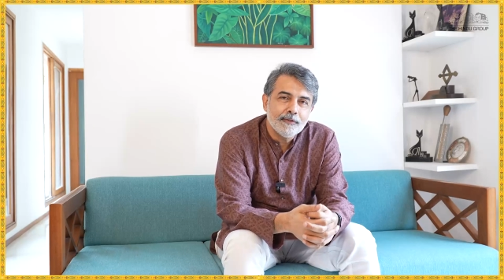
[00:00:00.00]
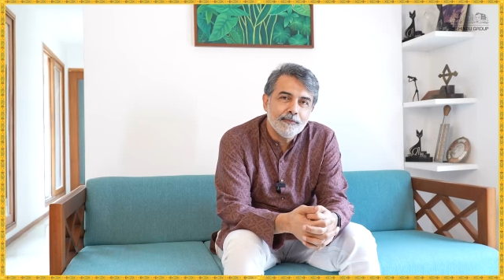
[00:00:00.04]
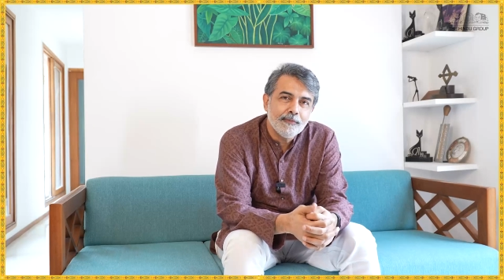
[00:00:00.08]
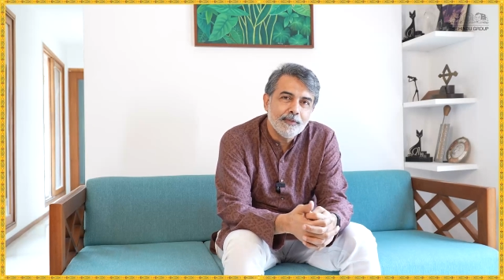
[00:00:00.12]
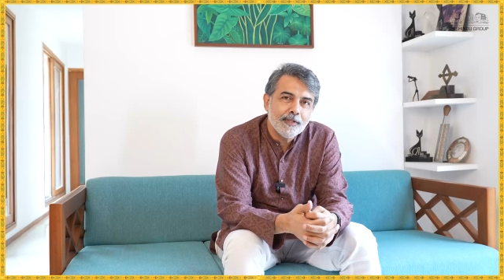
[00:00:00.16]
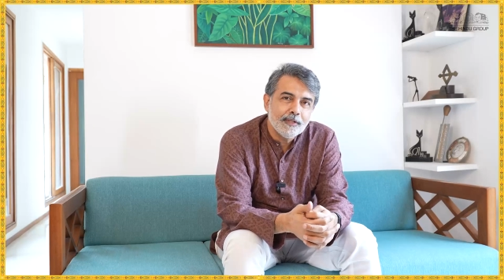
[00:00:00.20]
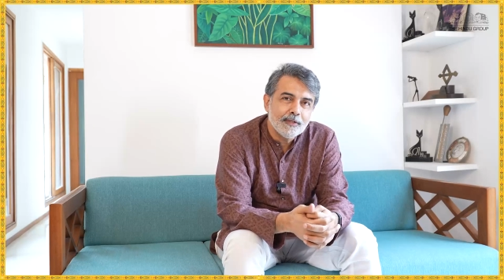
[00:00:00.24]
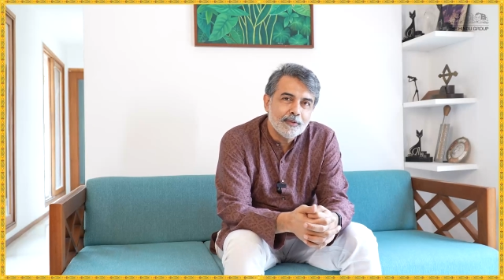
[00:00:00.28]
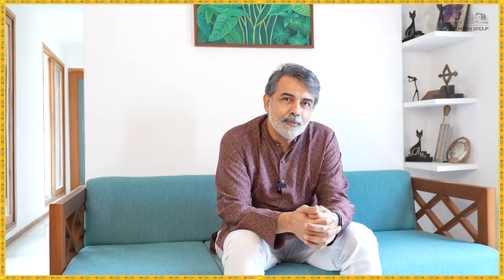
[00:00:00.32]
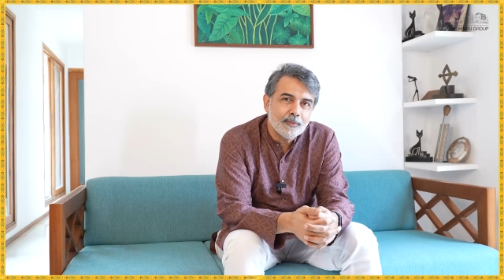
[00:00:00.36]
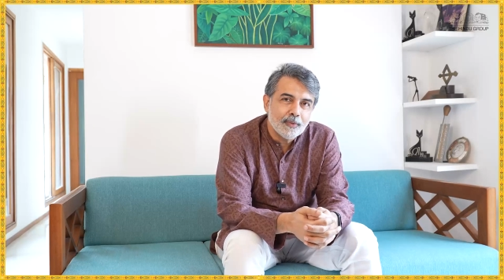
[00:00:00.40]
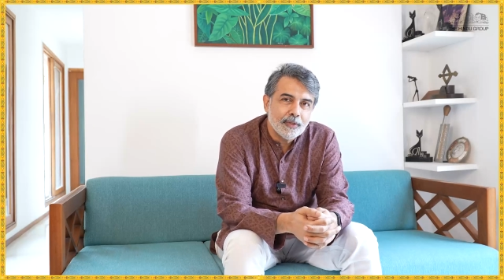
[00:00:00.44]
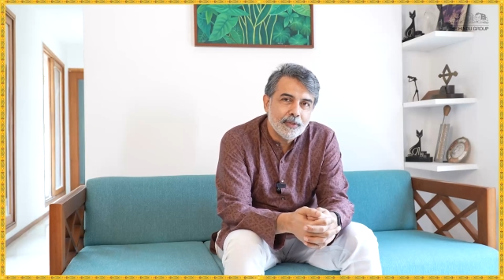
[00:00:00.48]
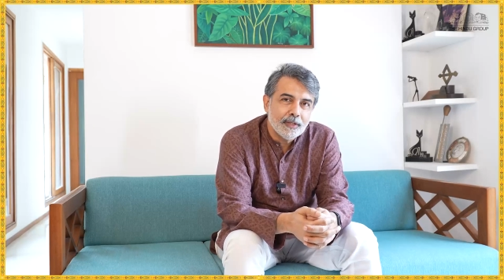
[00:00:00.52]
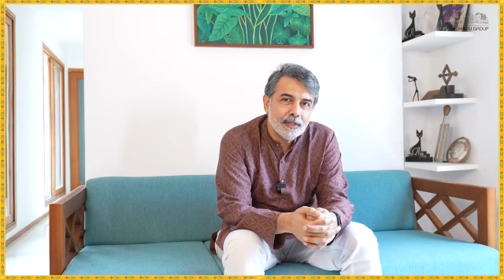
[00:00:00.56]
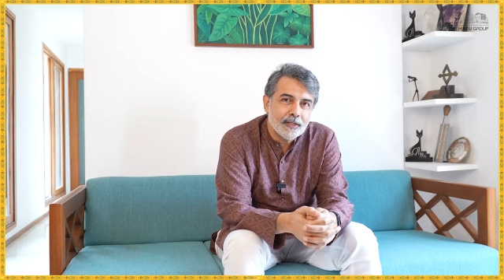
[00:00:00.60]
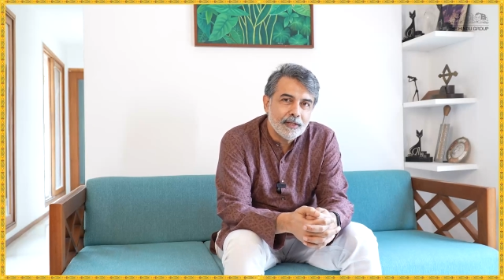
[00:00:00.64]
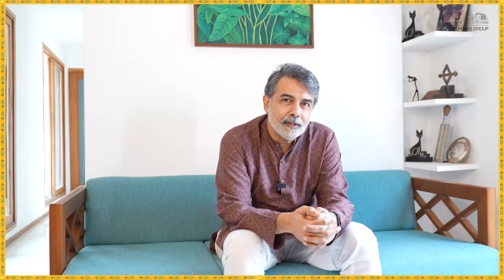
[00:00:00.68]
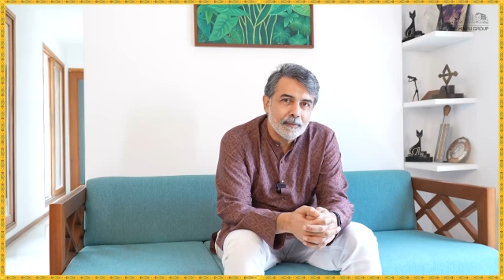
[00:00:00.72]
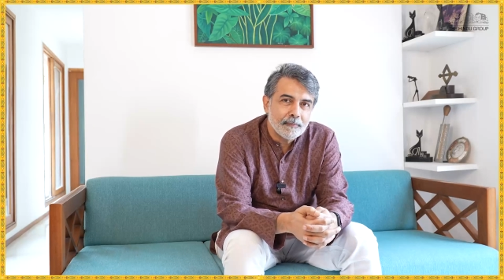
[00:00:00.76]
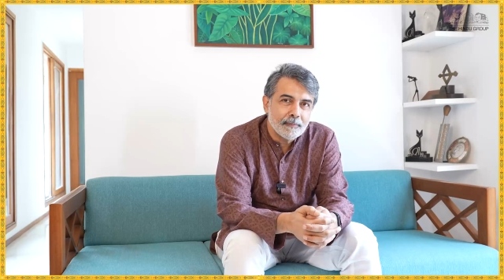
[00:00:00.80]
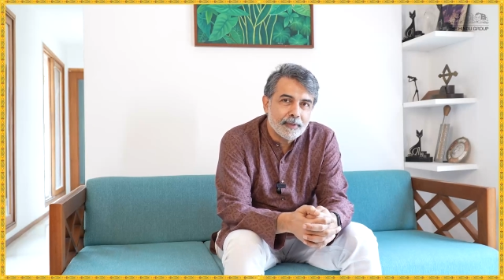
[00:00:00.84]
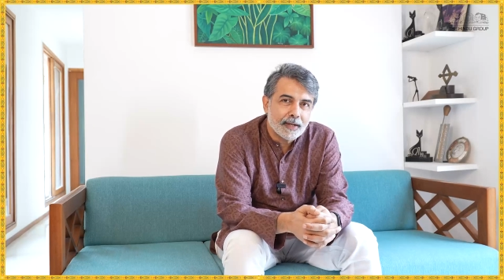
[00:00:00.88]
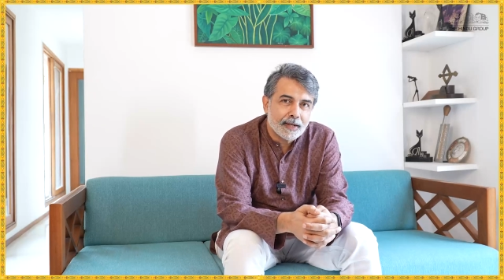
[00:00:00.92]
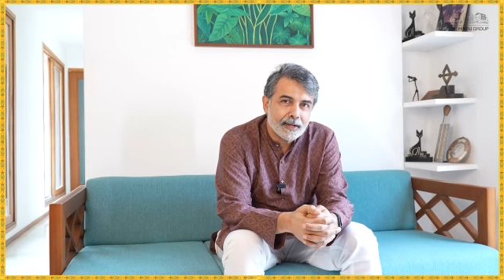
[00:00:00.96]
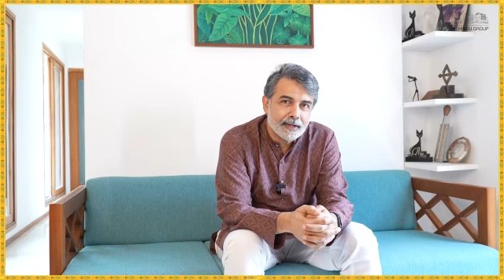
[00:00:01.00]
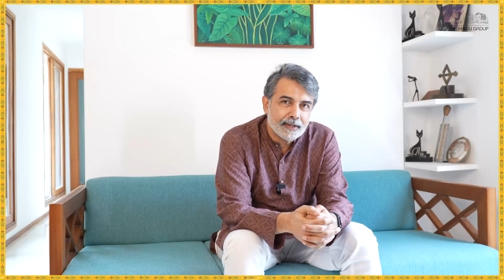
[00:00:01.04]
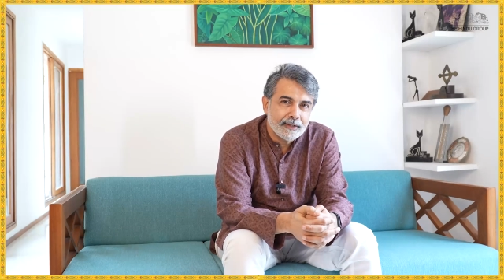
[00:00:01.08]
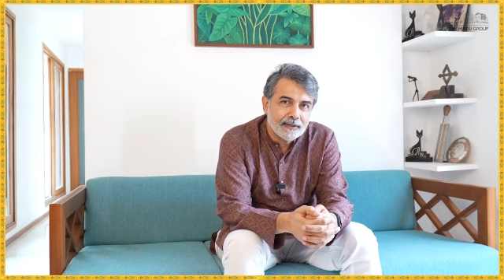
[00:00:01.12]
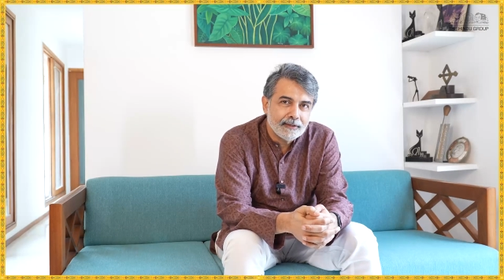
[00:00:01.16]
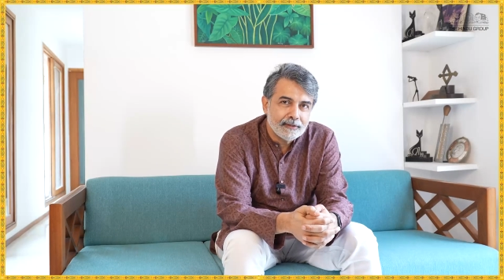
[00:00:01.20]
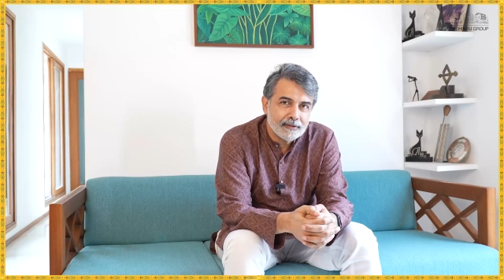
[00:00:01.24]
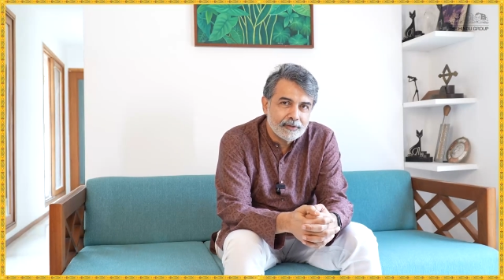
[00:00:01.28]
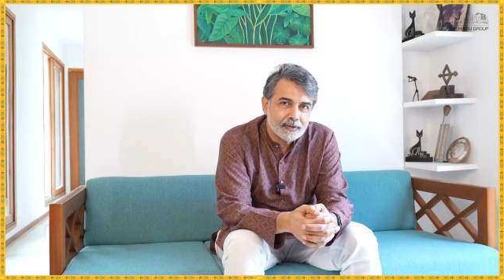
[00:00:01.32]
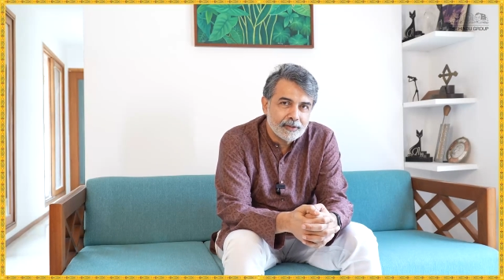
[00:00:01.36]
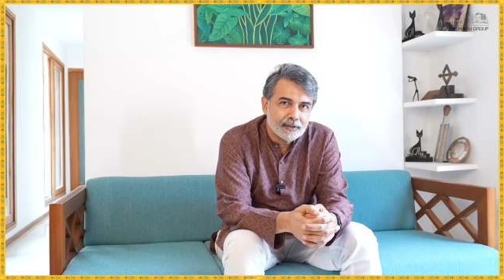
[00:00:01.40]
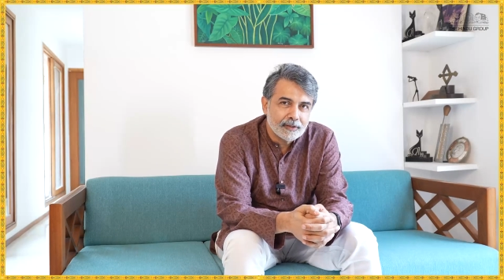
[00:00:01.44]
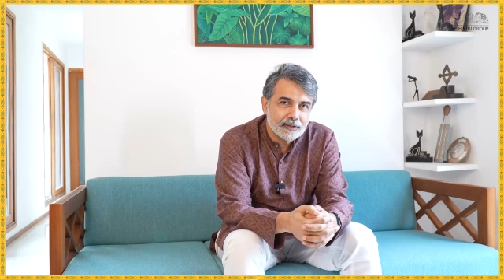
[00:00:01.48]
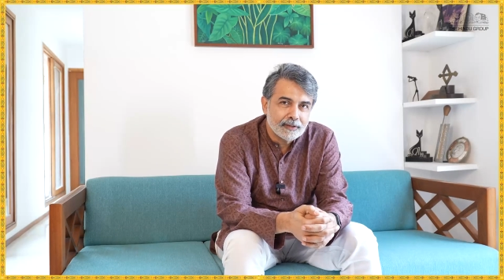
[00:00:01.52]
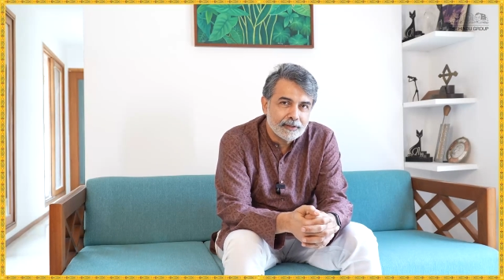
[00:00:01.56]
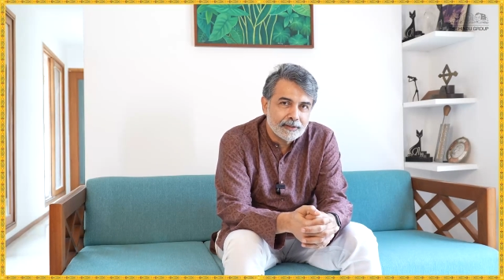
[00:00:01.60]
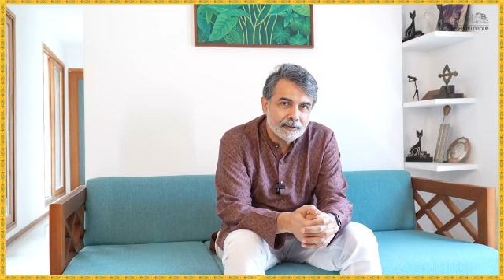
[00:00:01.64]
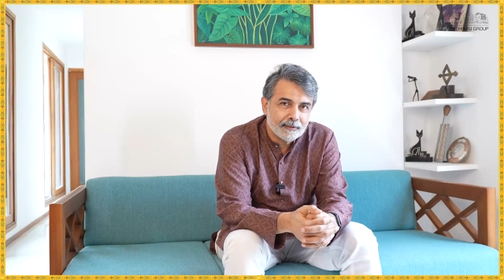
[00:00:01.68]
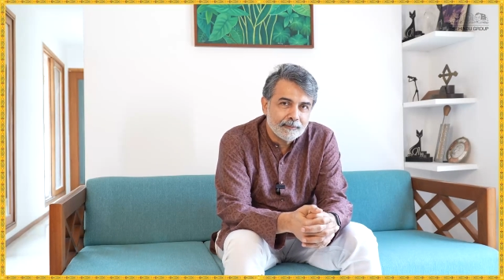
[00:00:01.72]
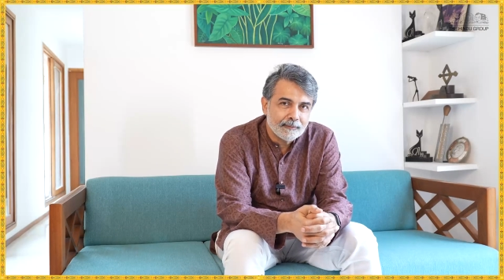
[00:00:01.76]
rivers working back in Chennai.